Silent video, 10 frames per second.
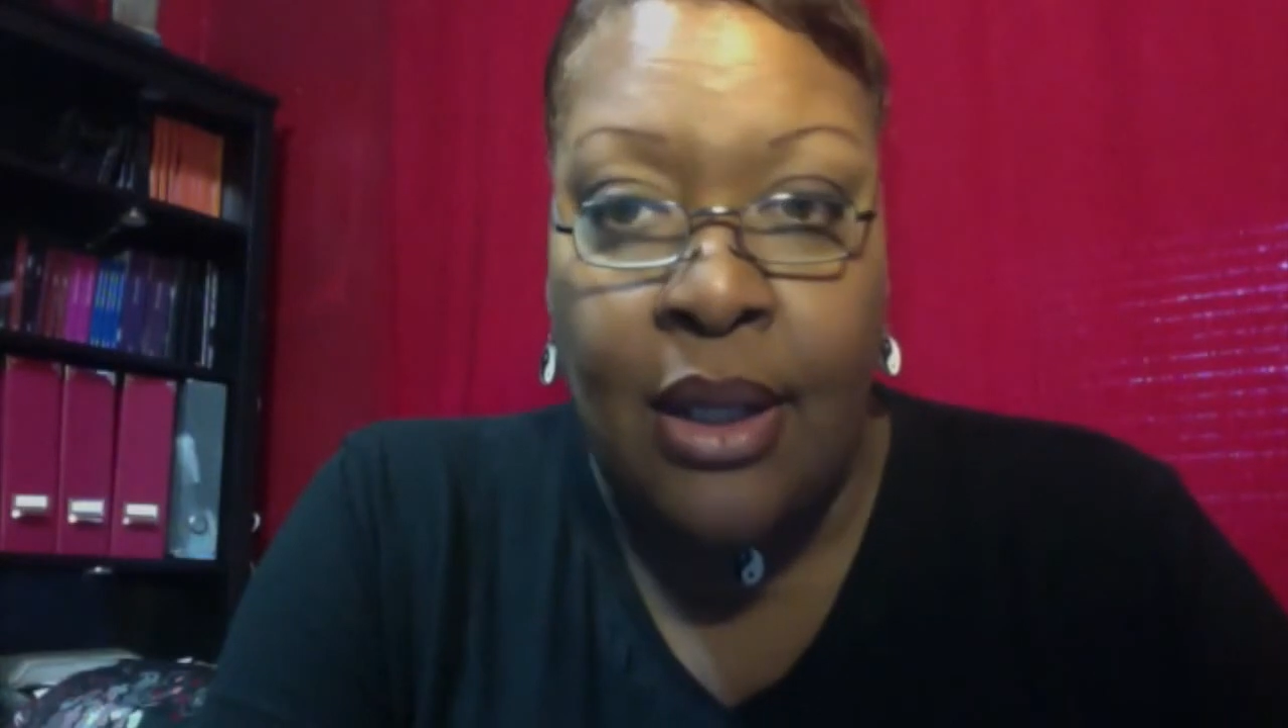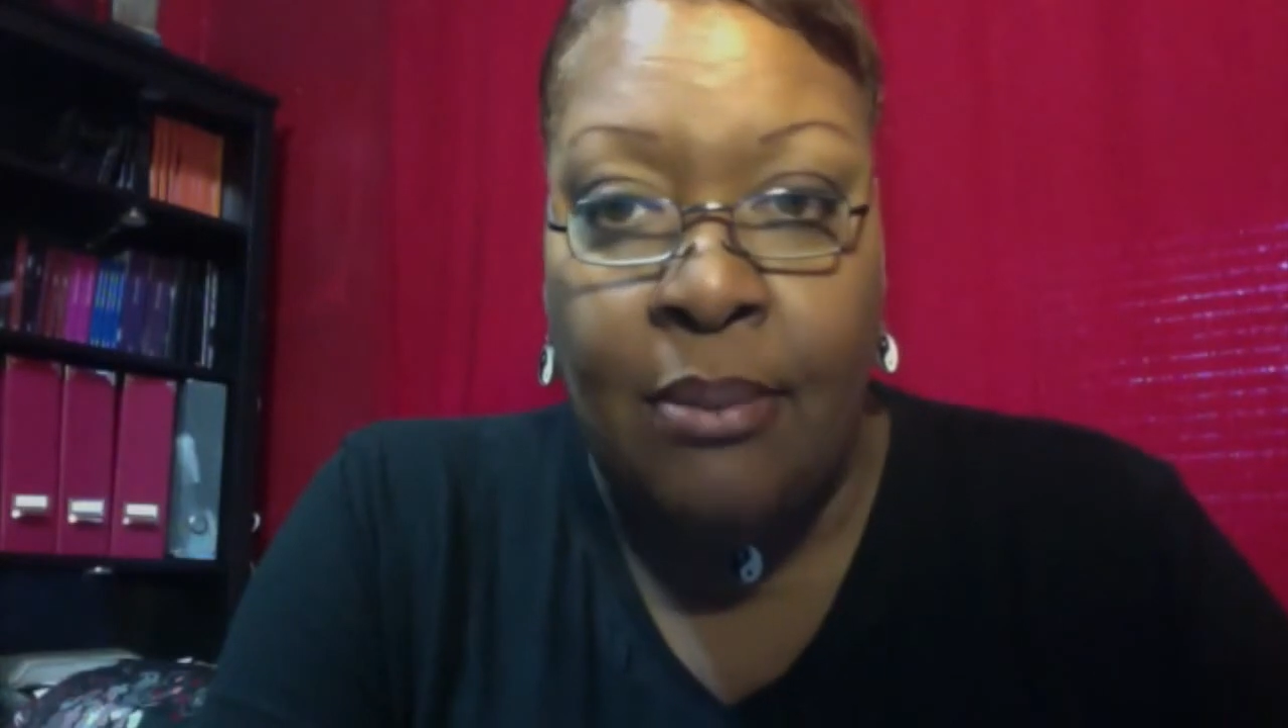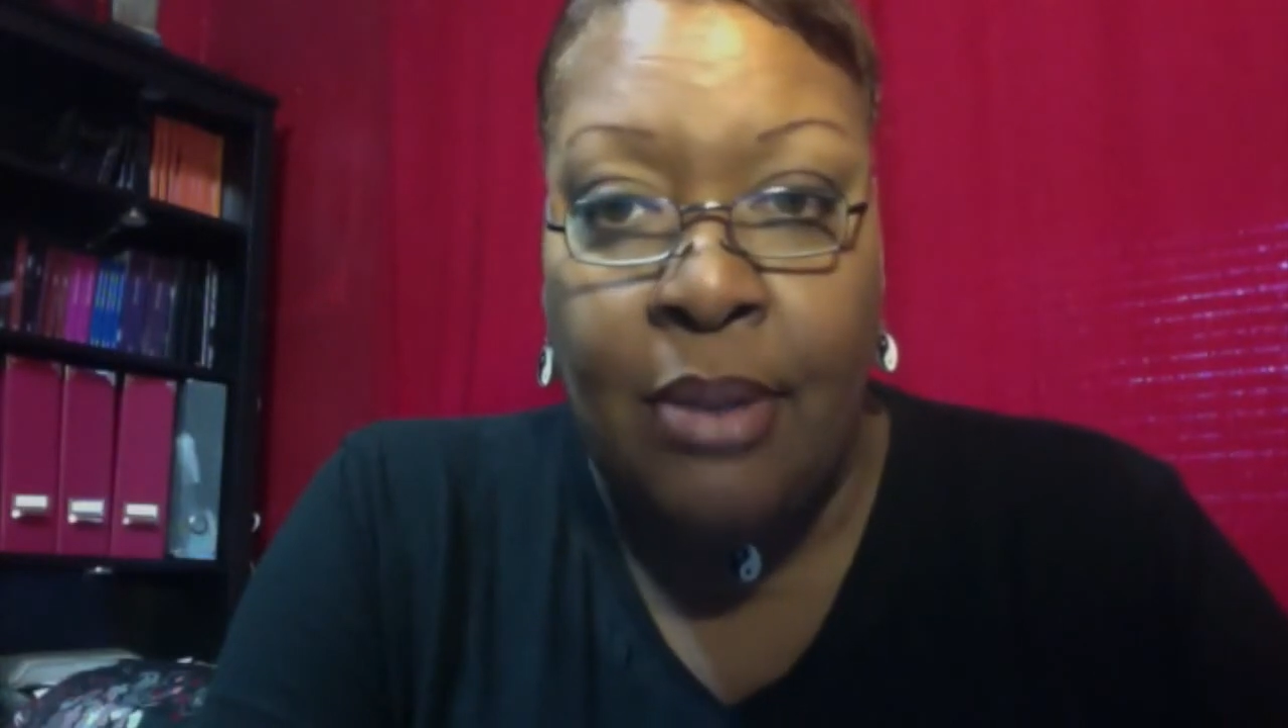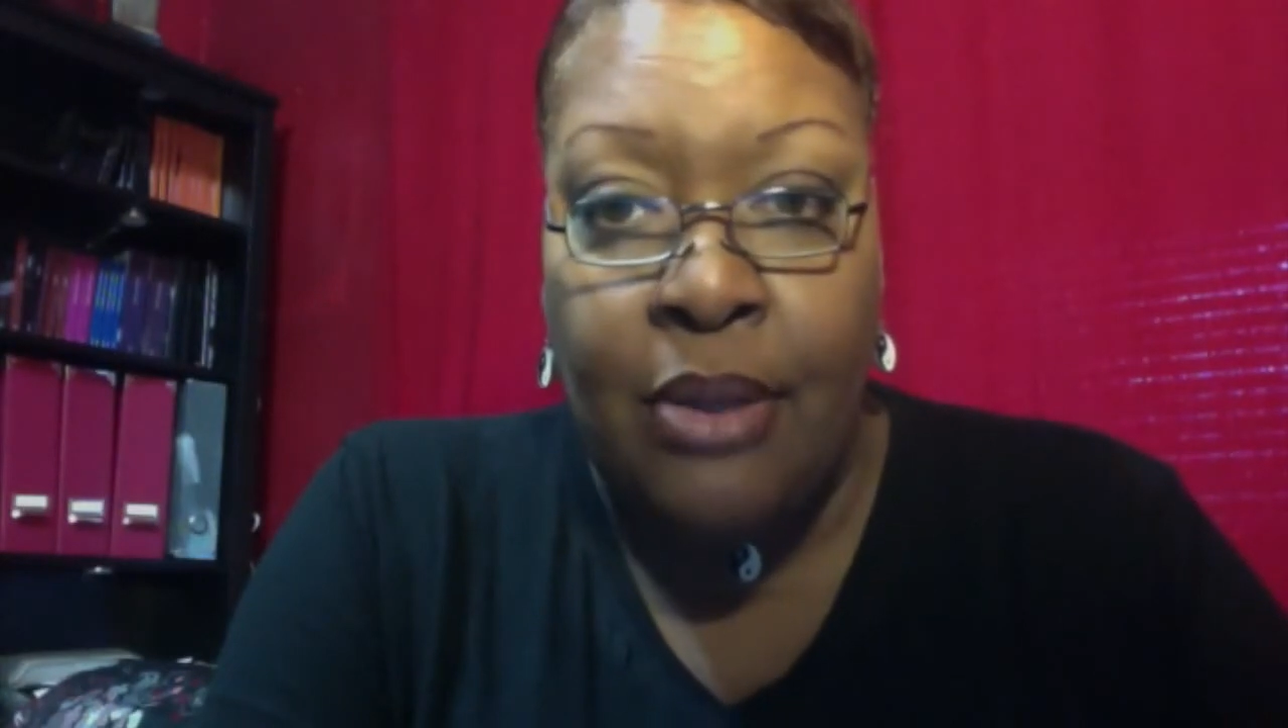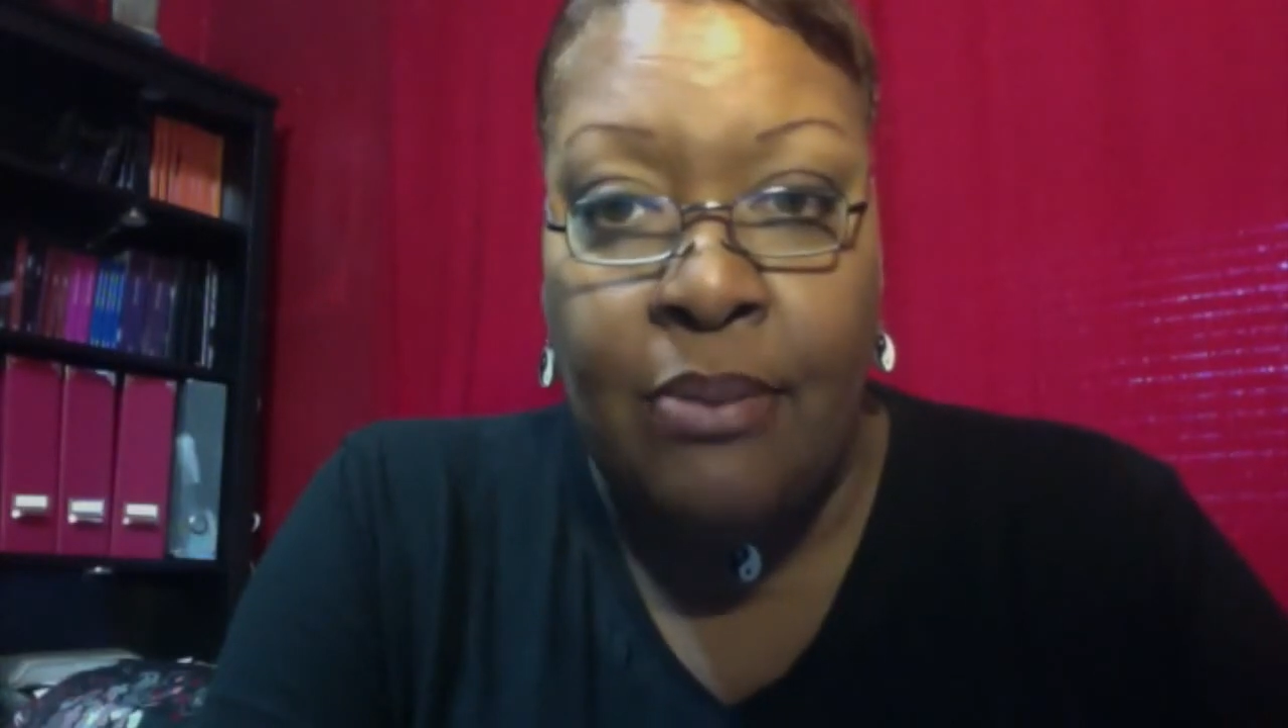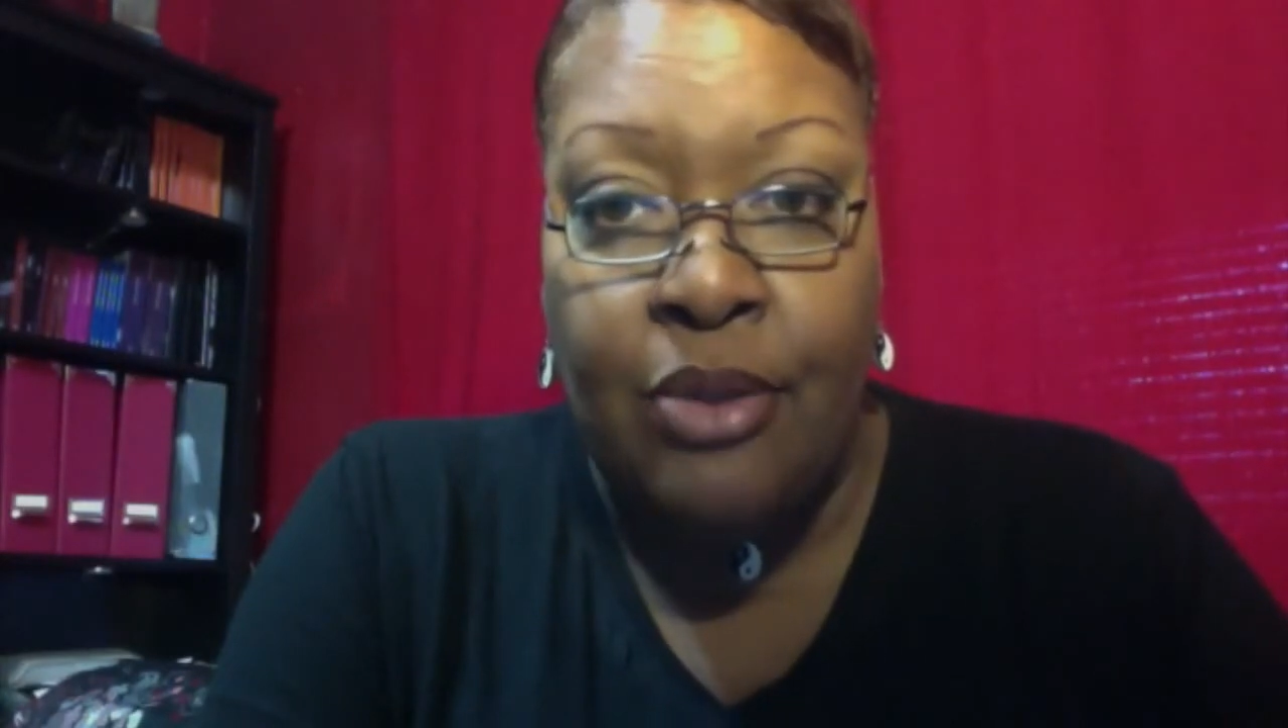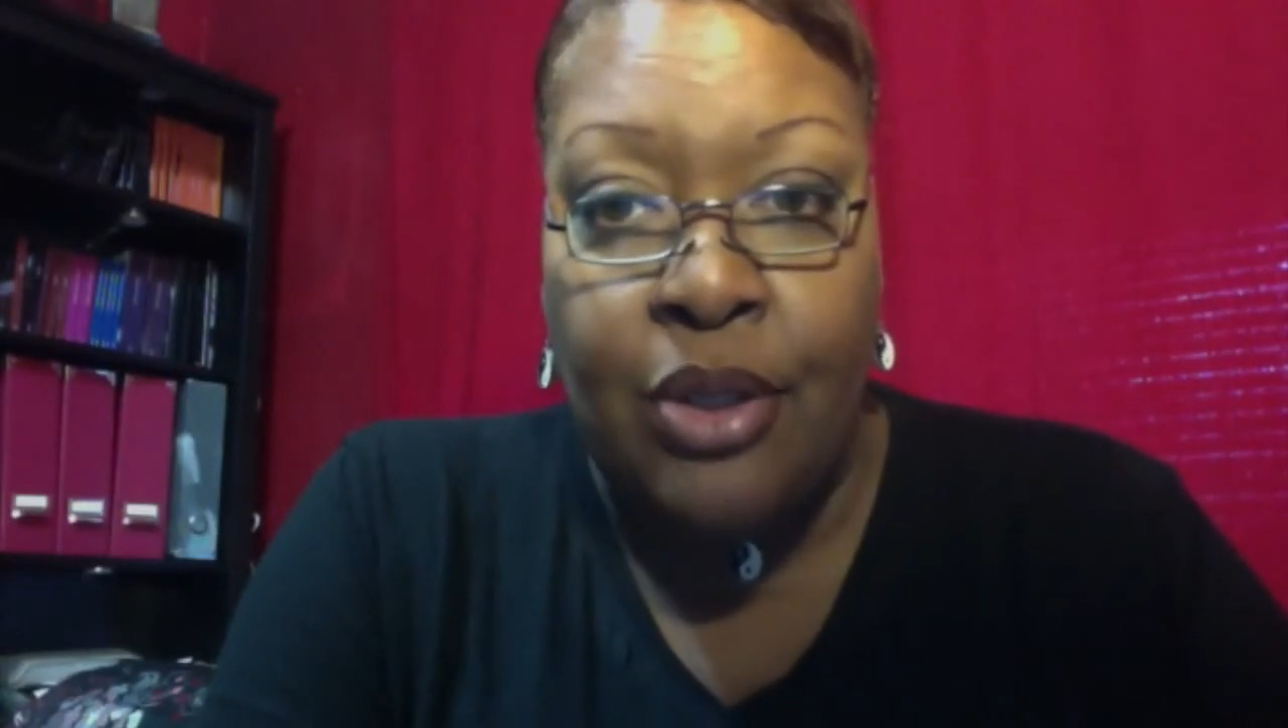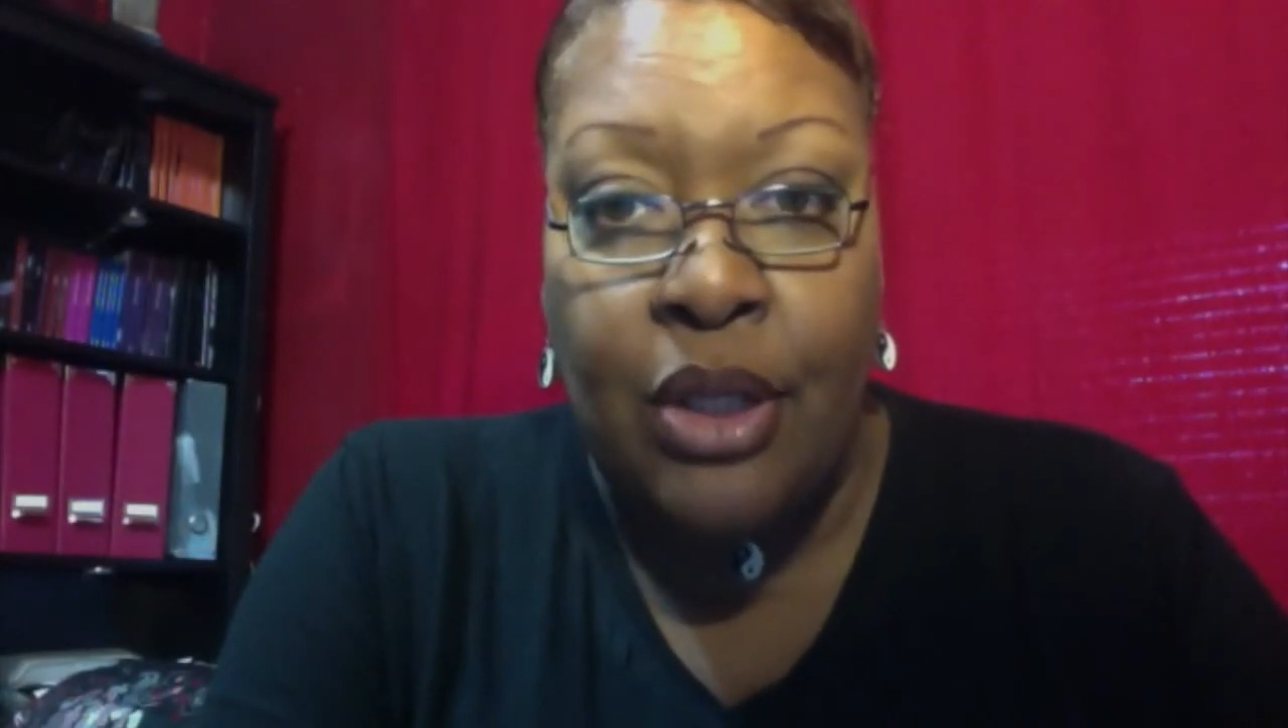but she